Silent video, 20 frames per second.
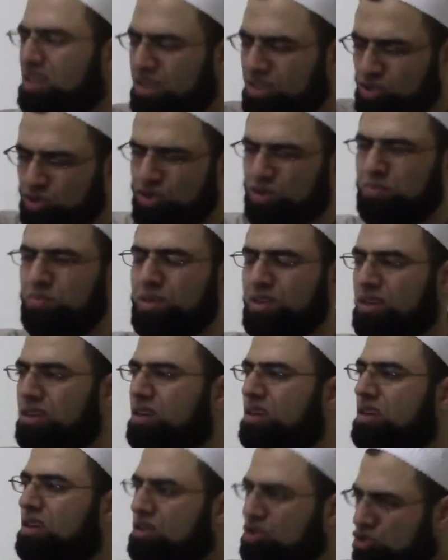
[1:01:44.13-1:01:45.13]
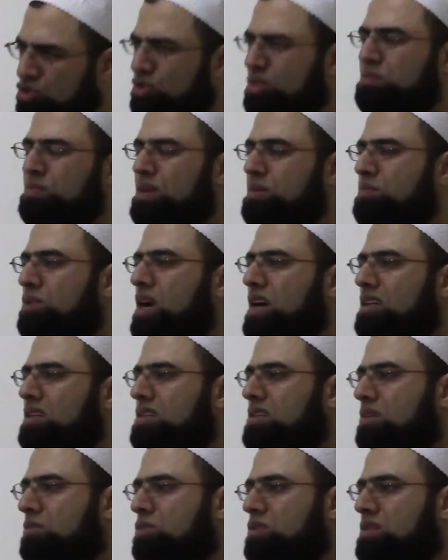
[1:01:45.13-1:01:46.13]
He should be
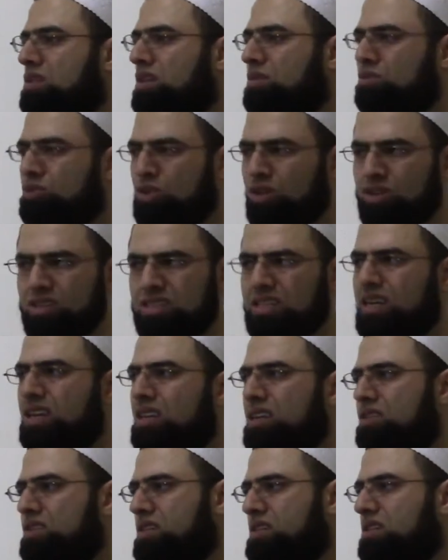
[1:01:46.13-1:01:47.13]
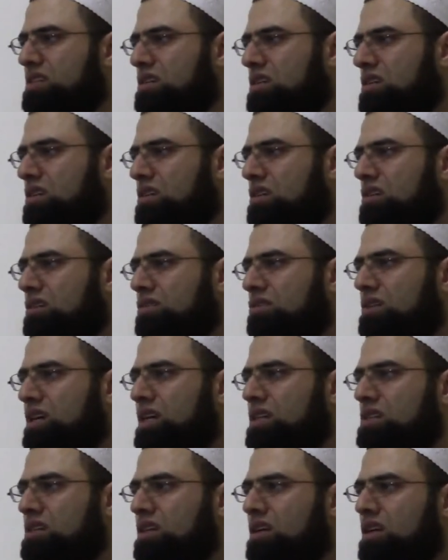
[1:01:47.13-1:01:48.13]
practicing Muslim. Don't take the risk,
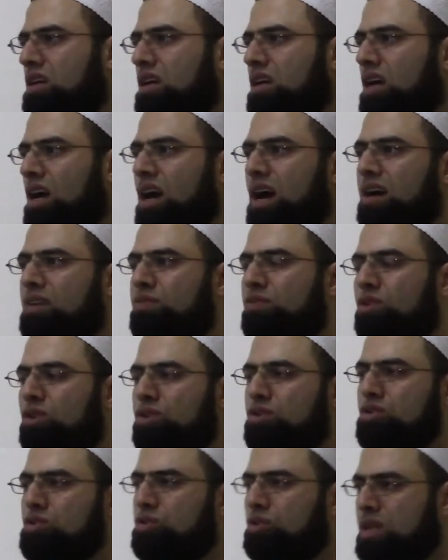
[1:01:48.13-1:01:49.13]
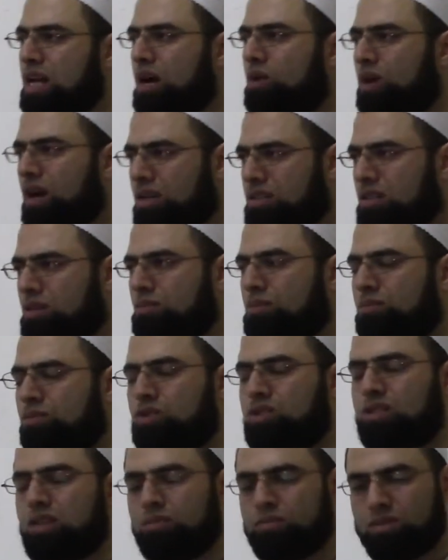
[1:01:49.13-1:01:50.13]
right? And for you now as a
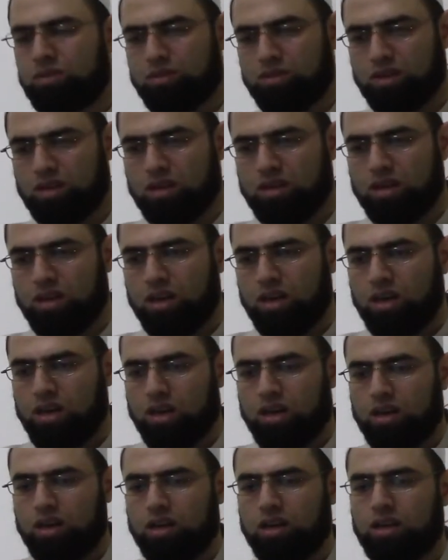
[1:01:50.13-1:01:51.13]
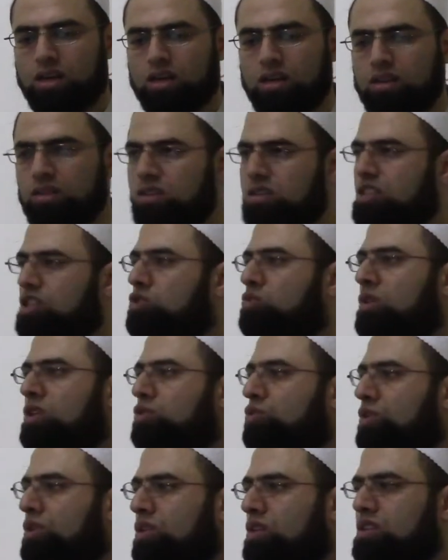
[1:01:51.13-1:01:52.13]
Muslim, this is
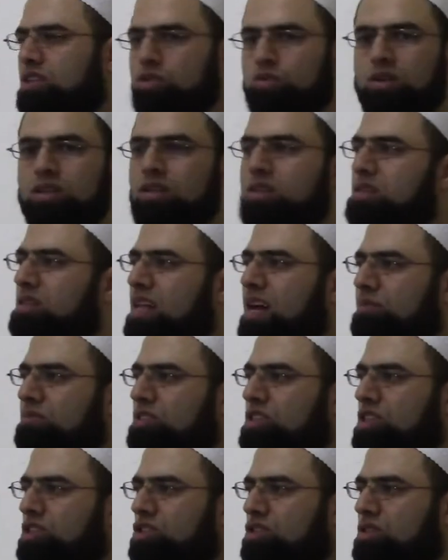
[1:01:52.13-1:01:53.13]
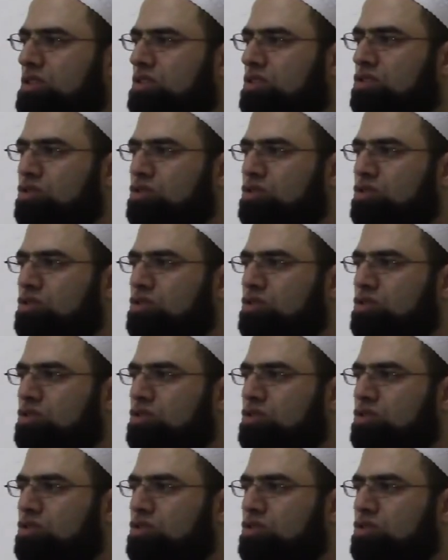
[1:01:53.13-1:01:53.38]
what Islam teaches.